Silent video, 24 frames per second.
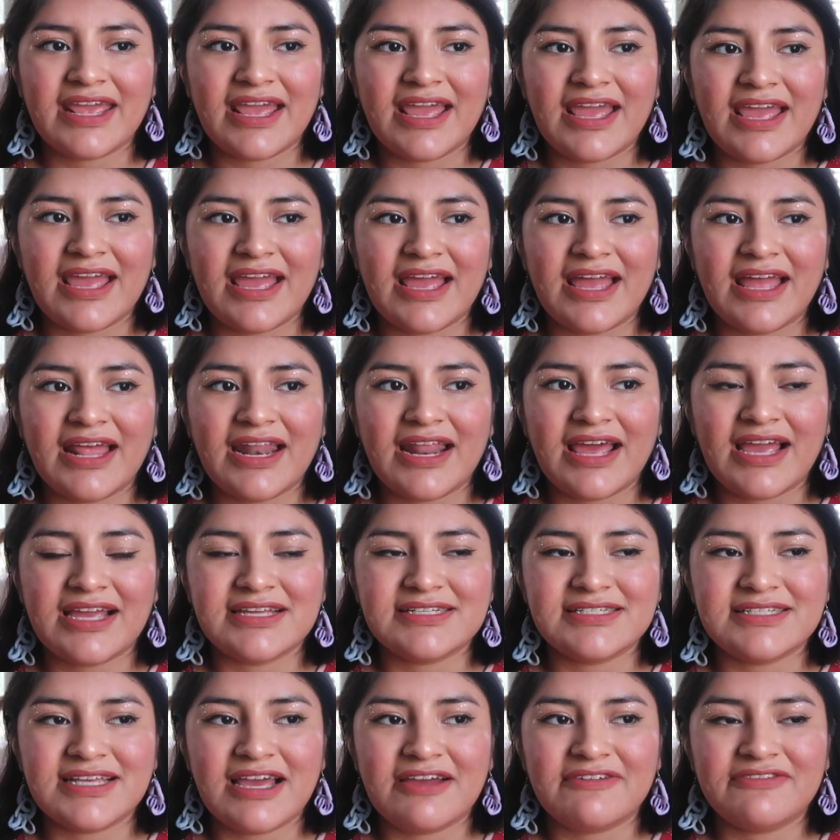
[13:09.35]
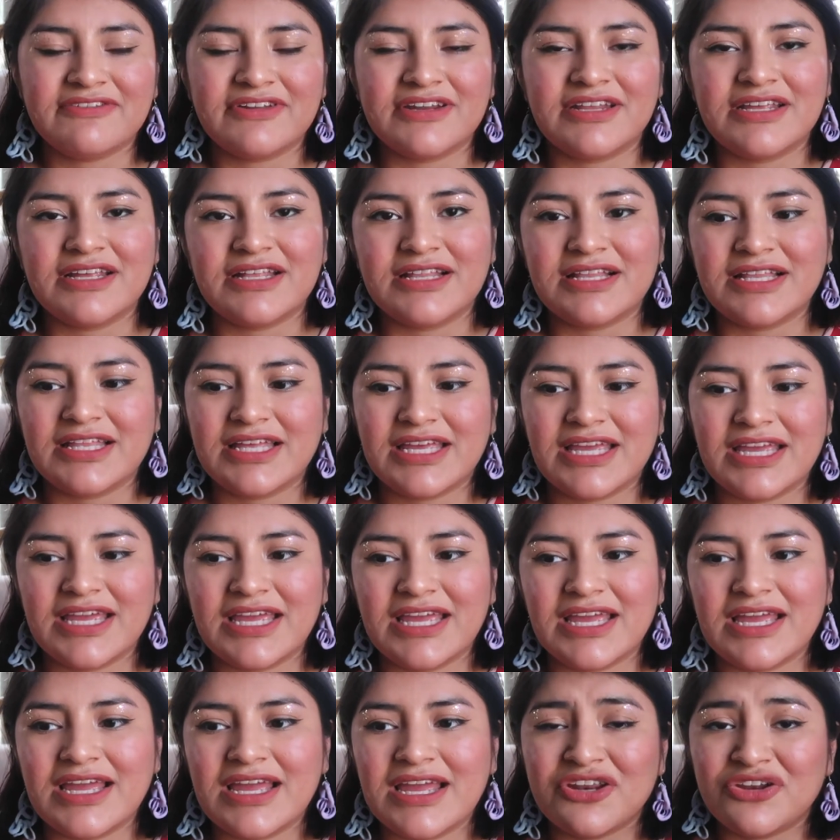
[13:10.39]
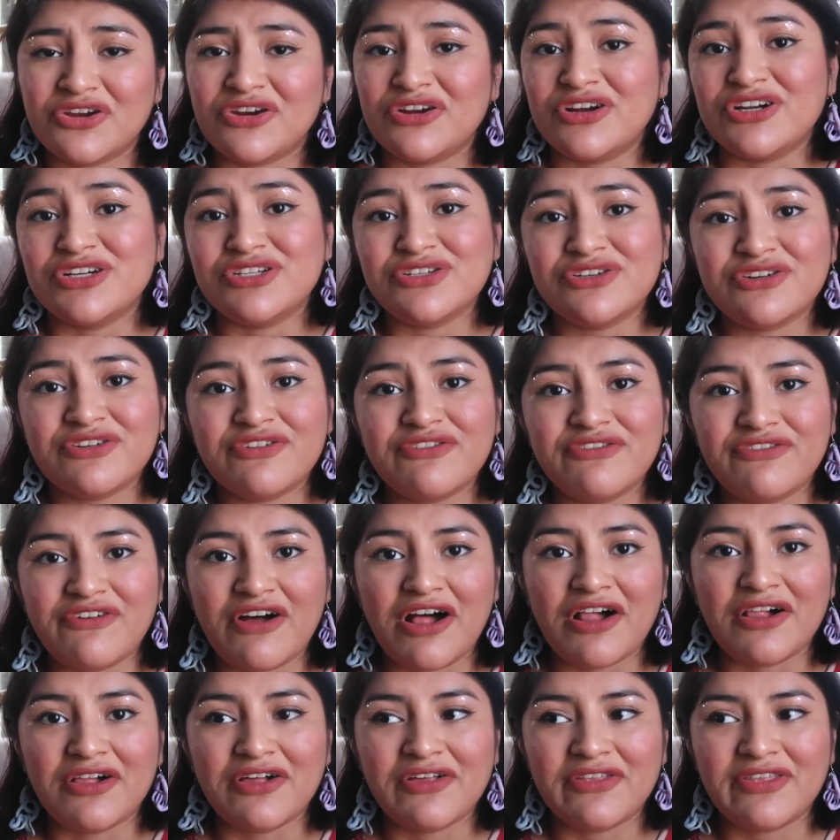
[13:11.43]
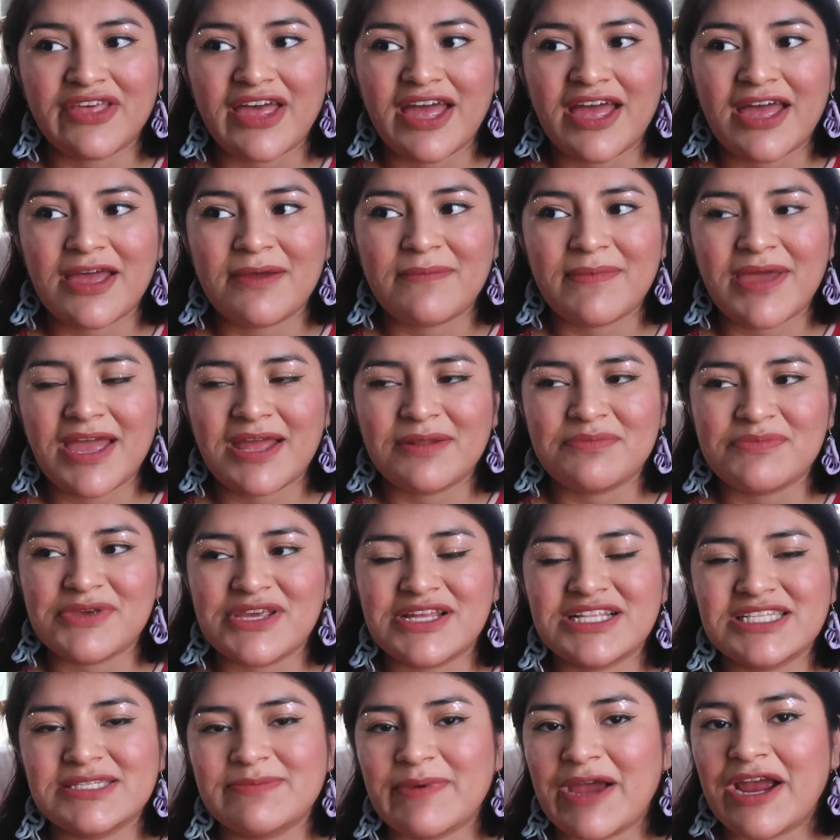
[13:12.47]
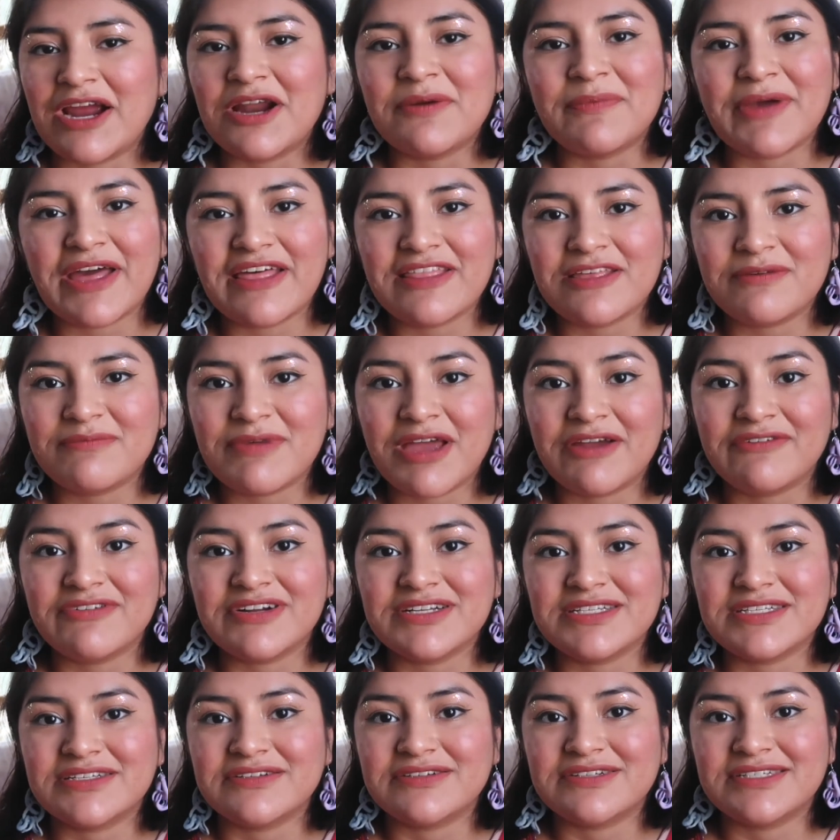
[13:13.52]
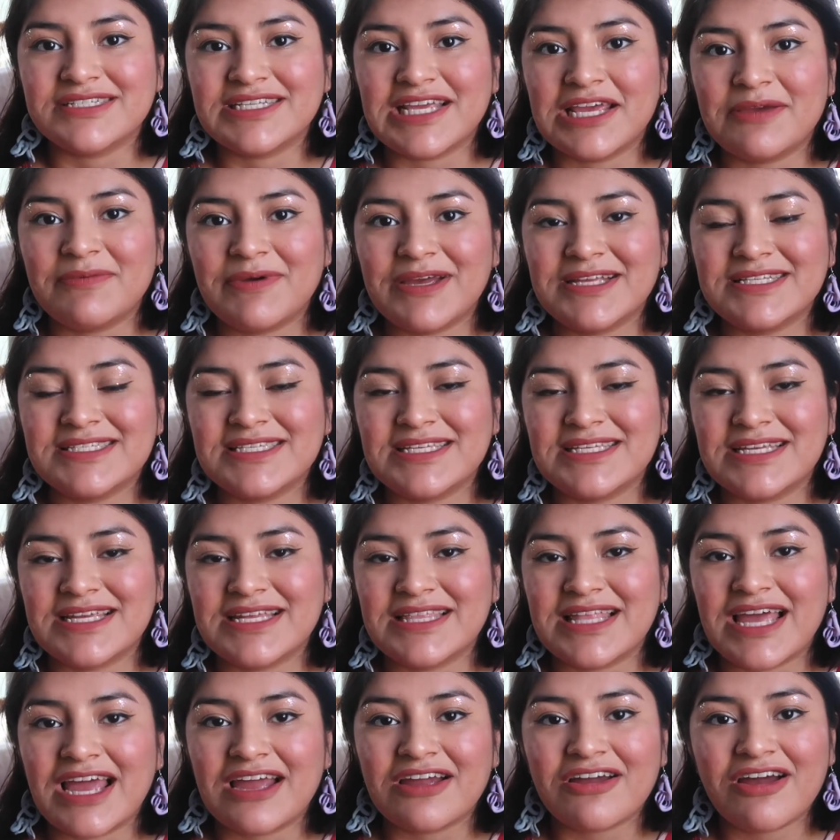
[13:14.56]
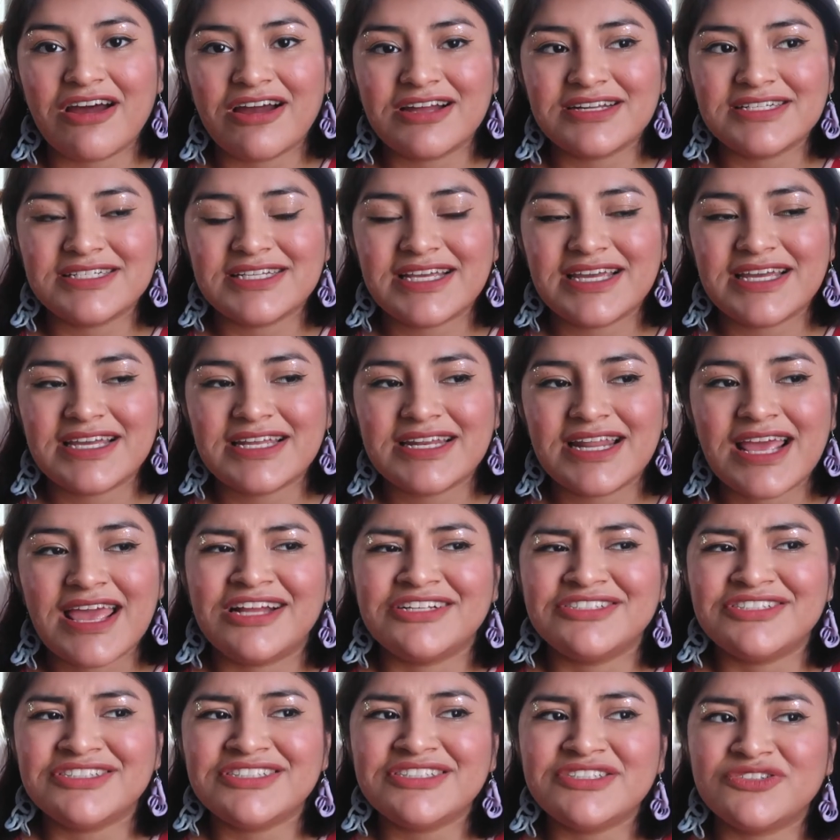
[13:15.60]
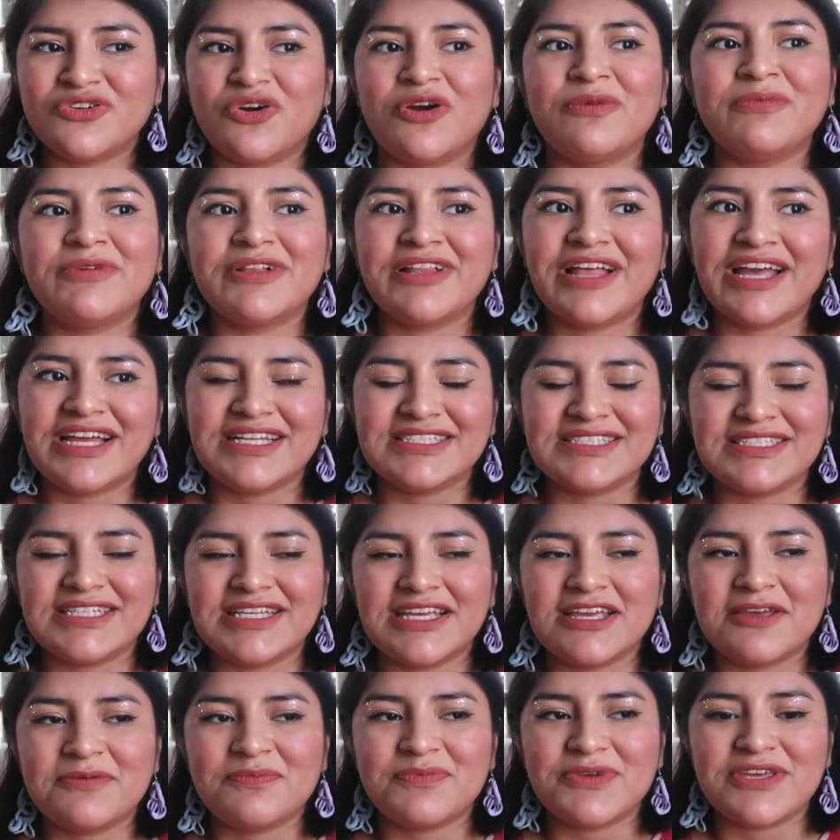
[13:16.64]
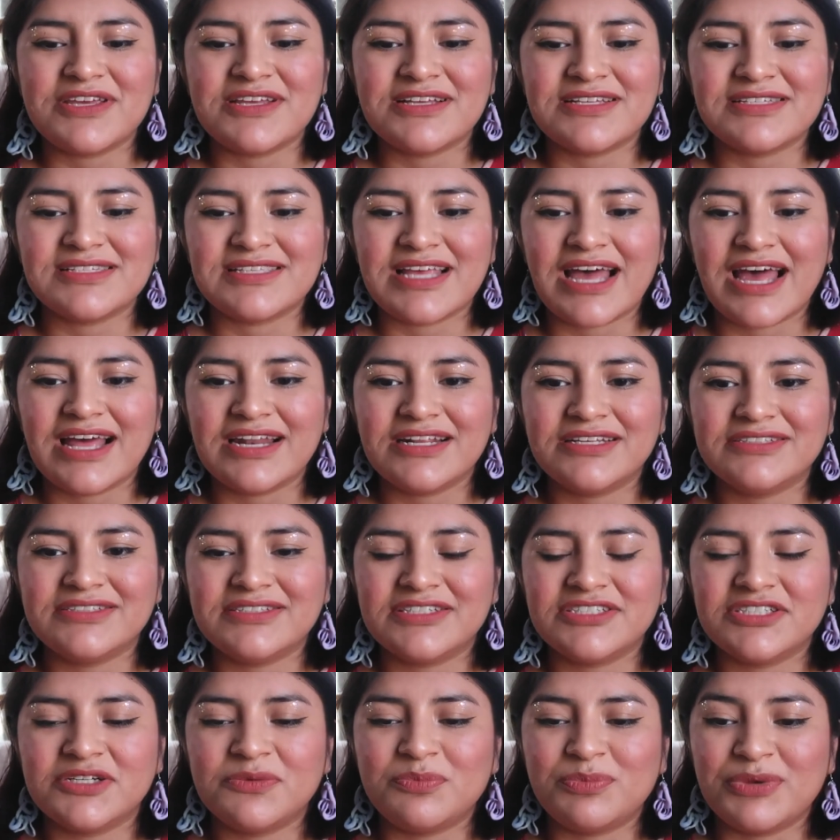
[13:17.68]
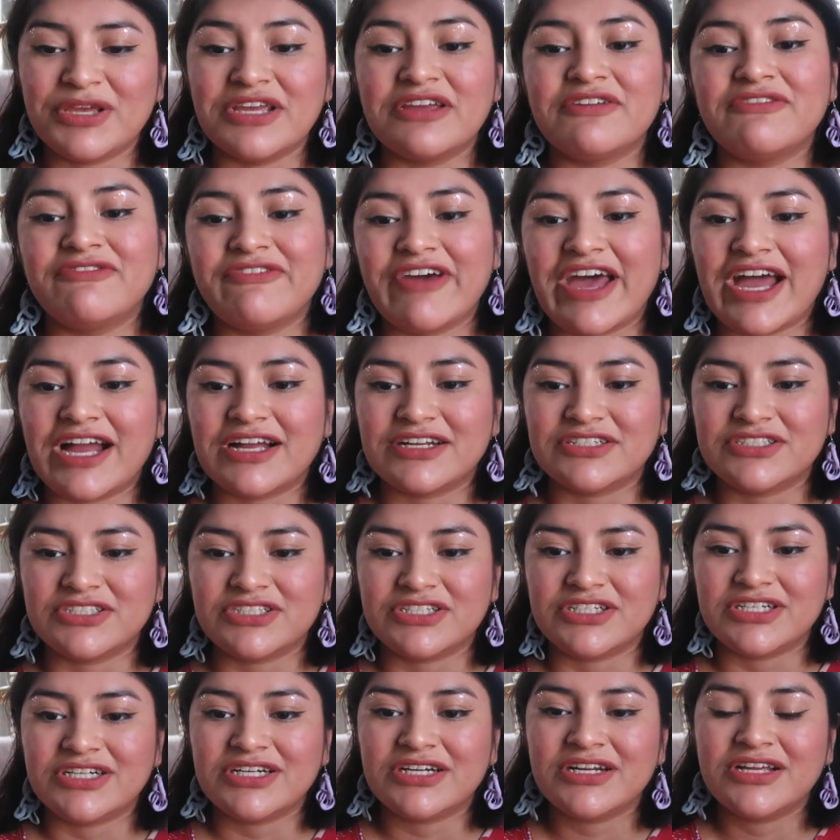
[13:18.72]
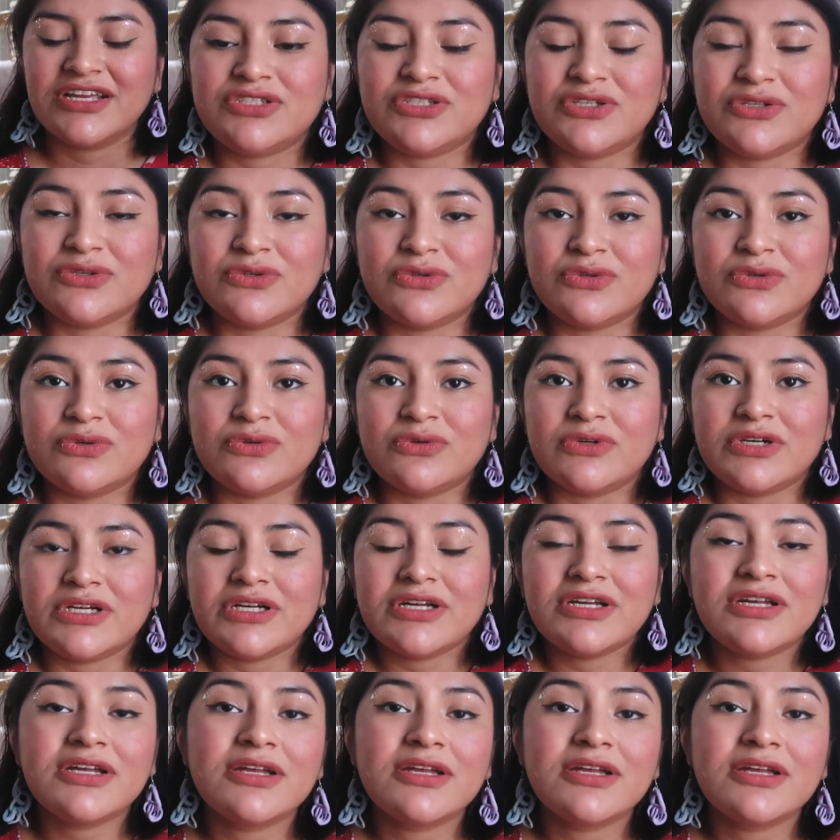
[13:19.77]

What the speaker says: and I definitely encourage you to follow them and be inspired by them every single day by seeing that content and just normalizing it, because that is such a big factor to